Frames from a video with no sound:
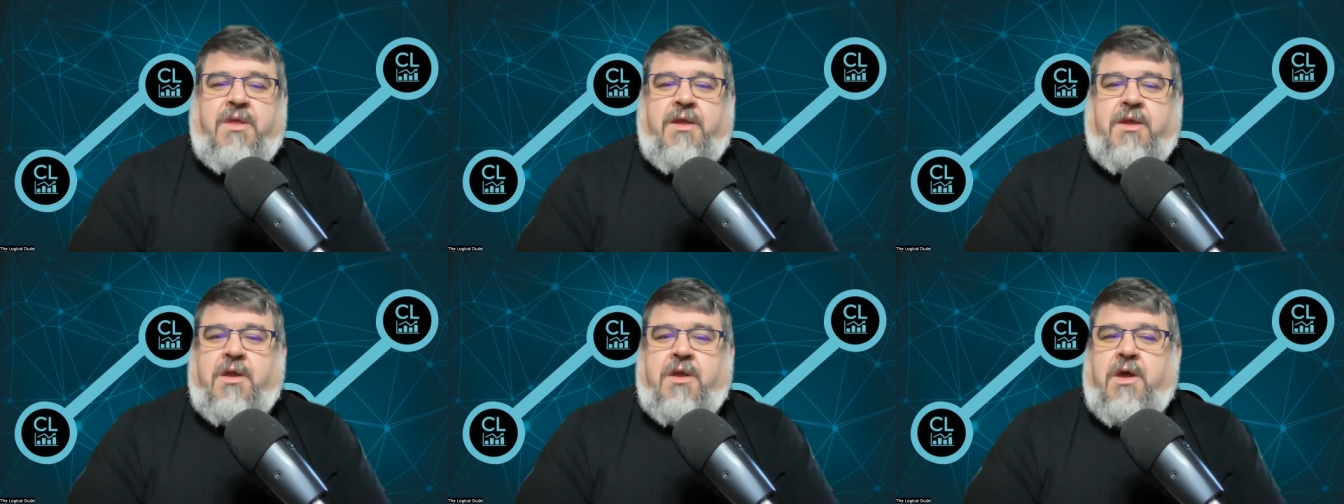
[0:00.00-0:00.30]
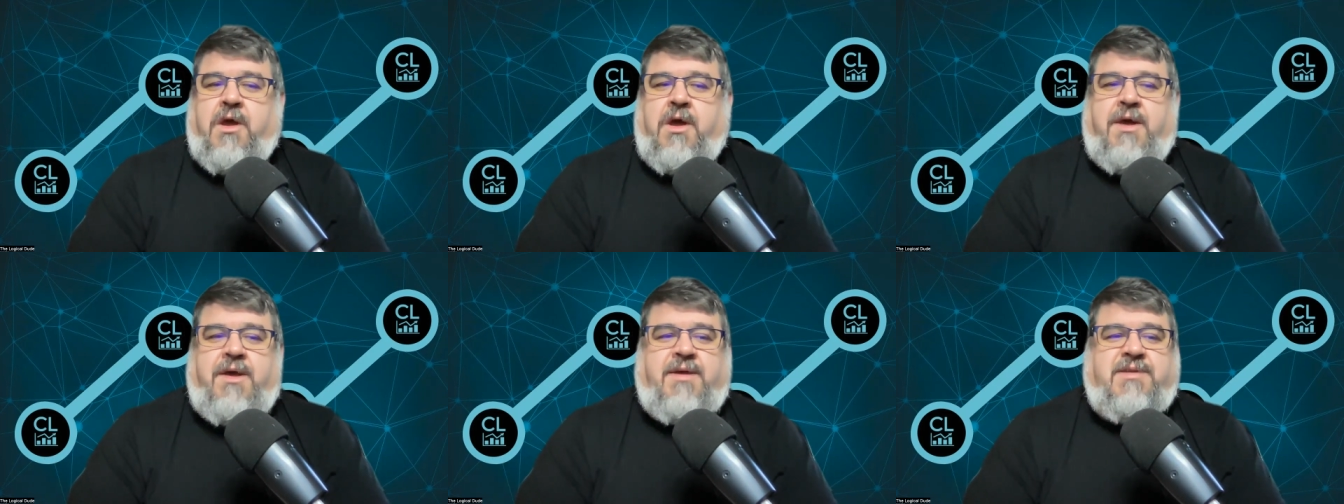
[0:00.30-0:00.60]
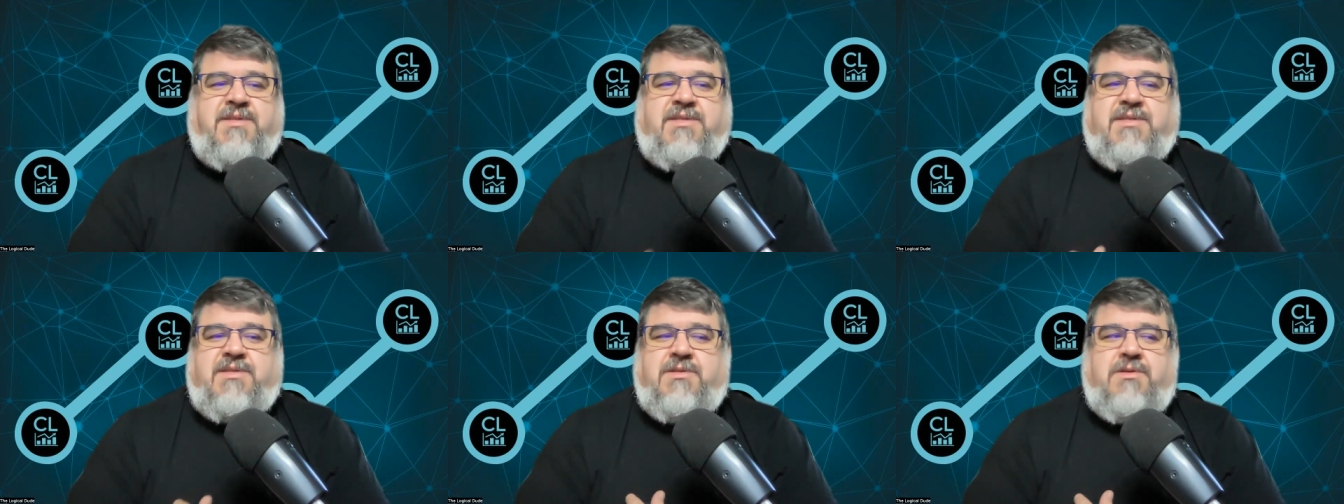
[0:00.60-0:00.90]

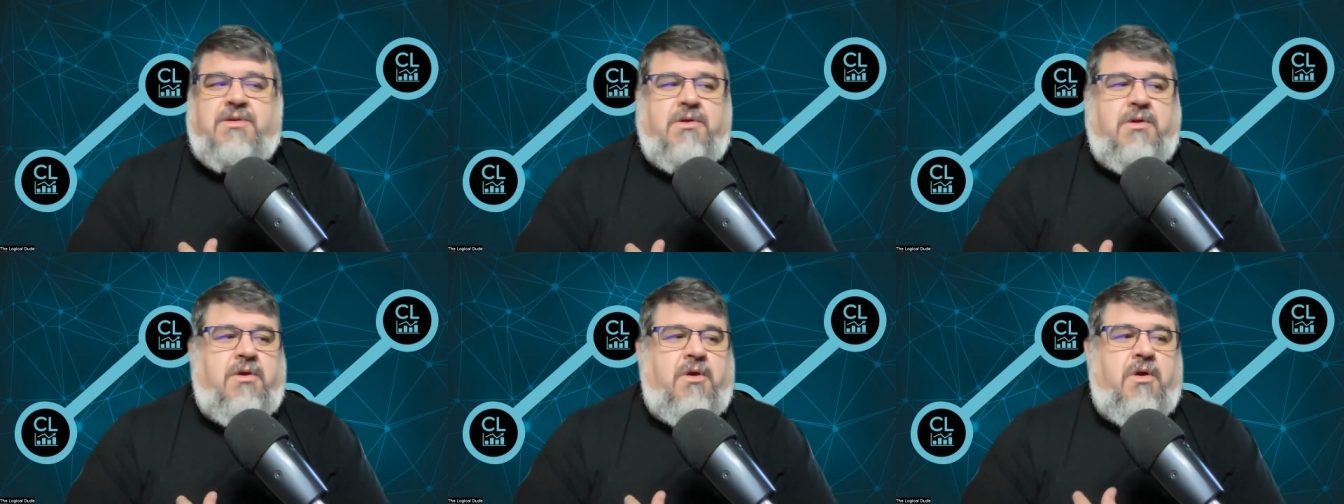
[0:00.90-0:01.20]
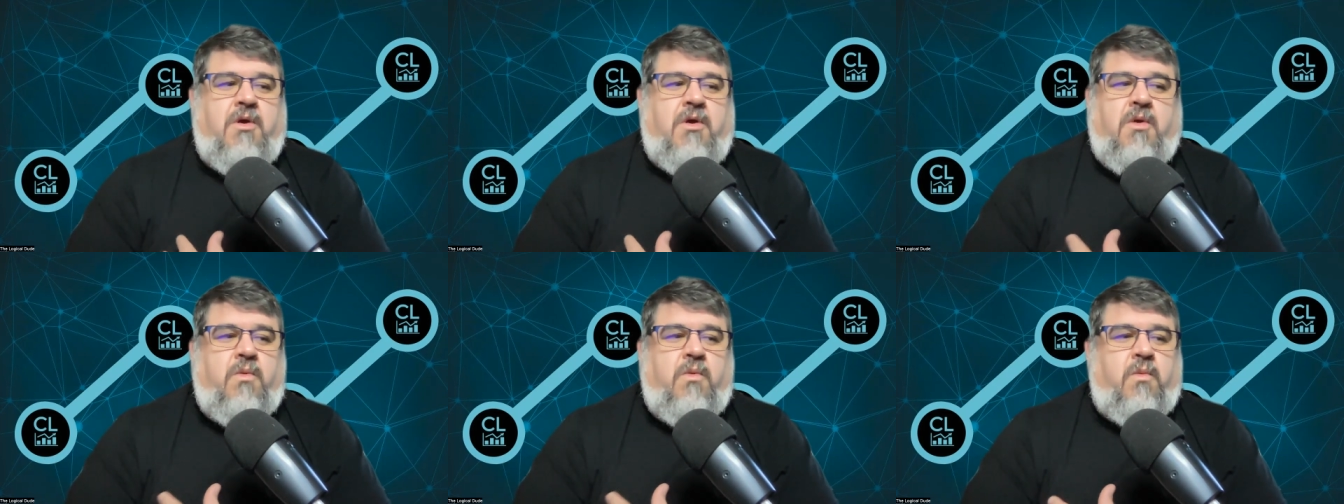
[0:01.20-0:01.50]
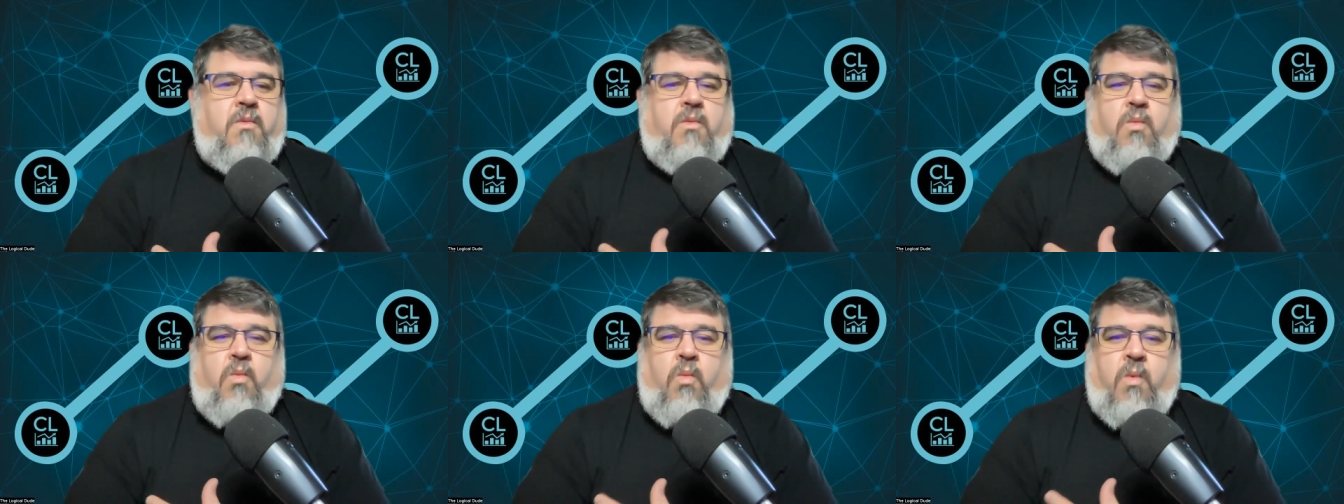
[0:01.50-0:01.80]
Because
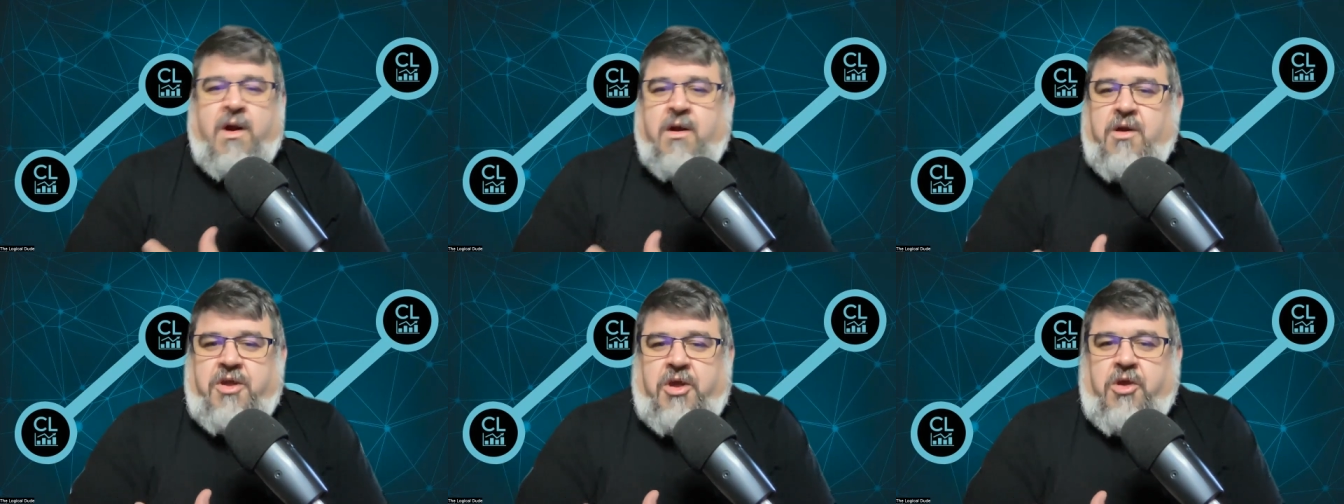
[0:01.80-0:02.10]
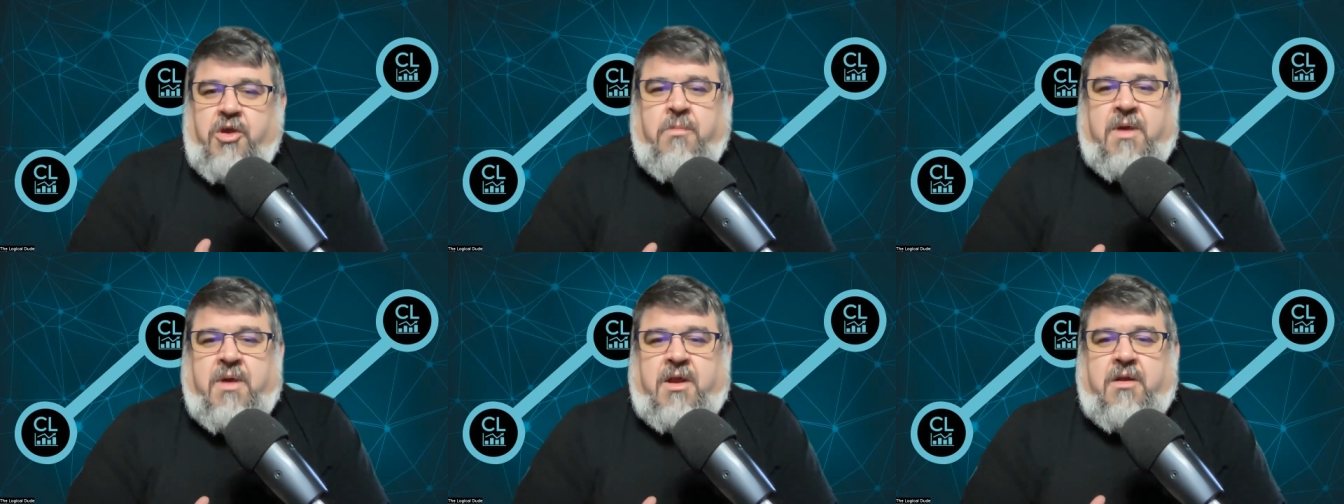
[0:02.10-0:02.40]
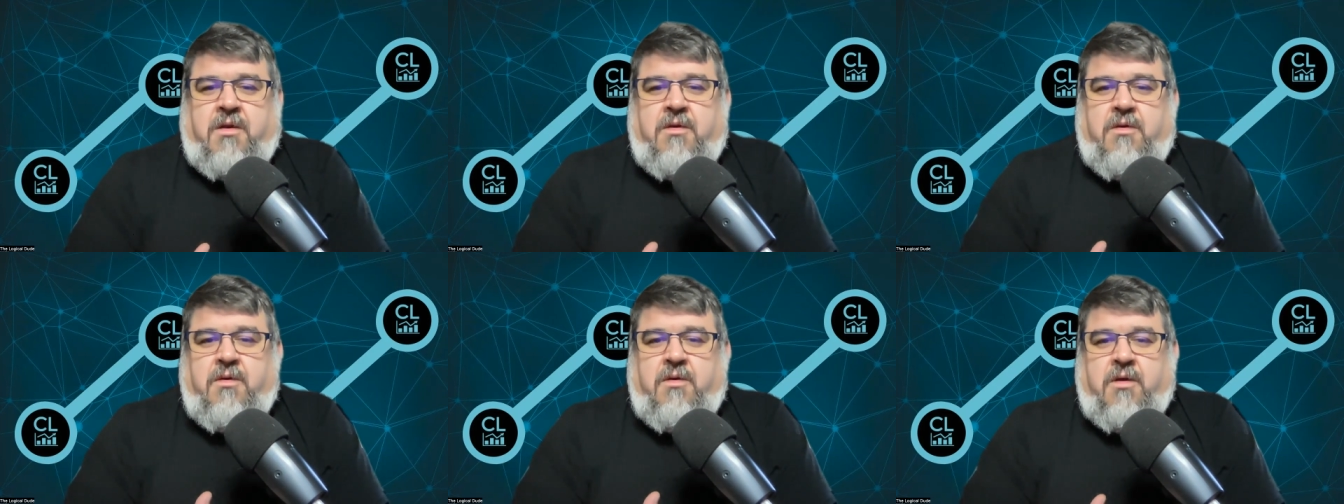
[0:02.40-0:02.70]
we're
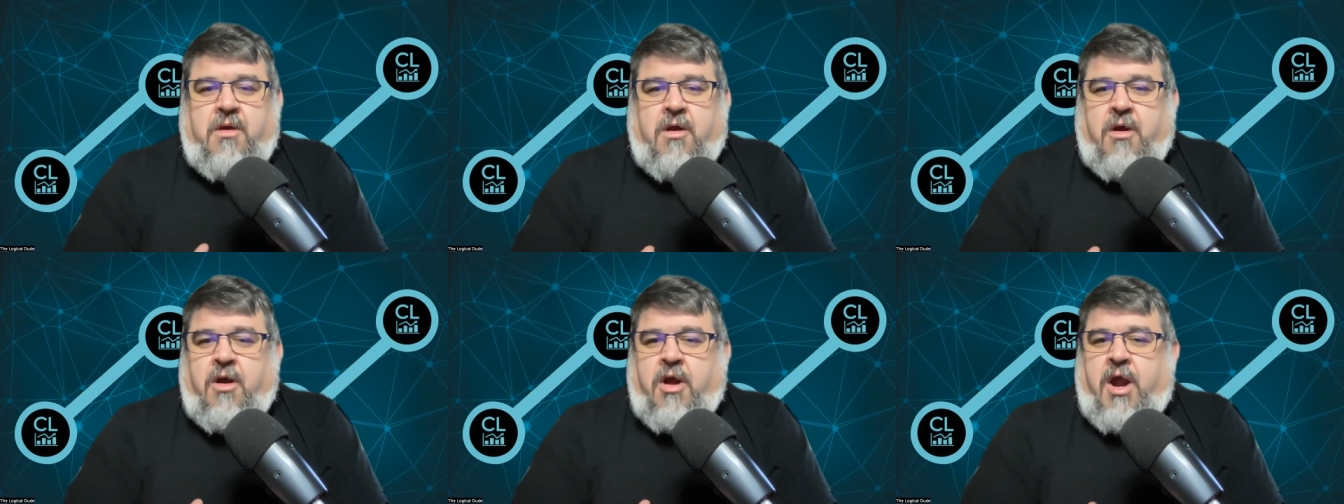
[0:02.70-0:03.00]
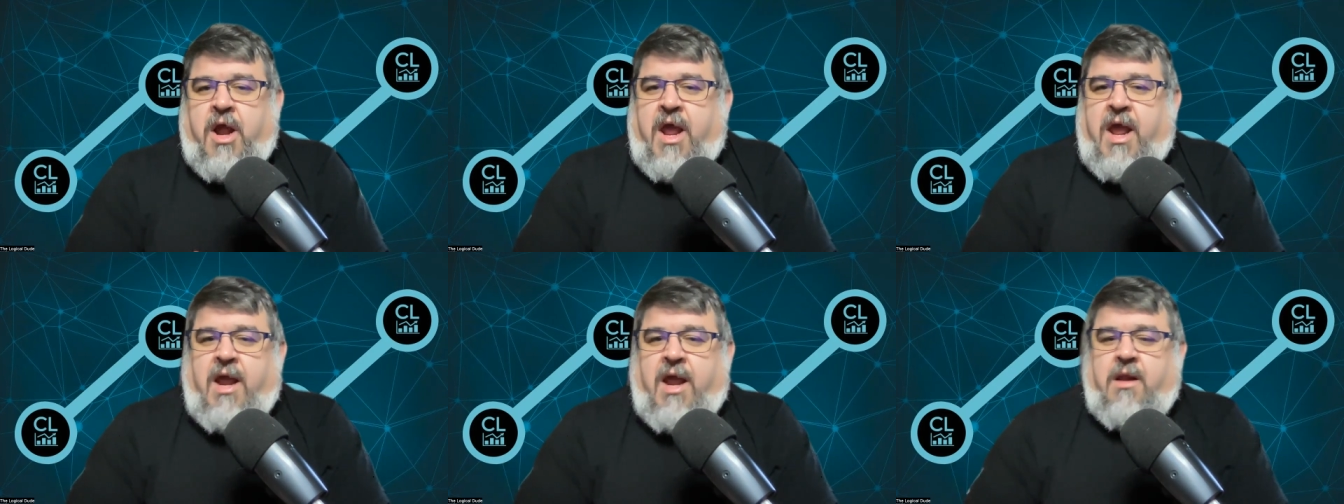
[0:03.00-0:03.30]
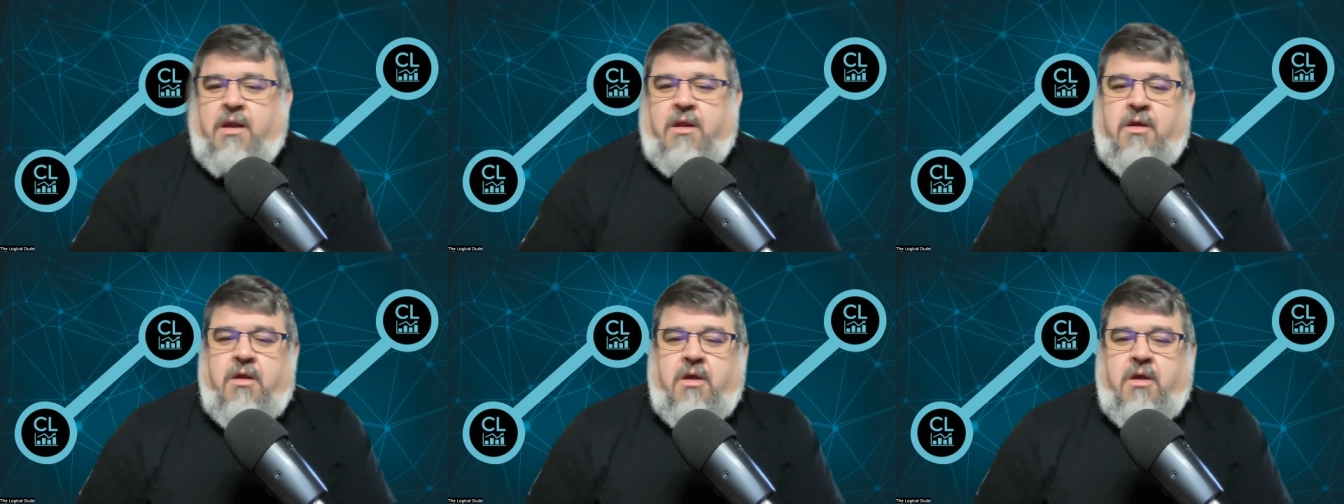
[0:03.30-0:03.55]
human, all right?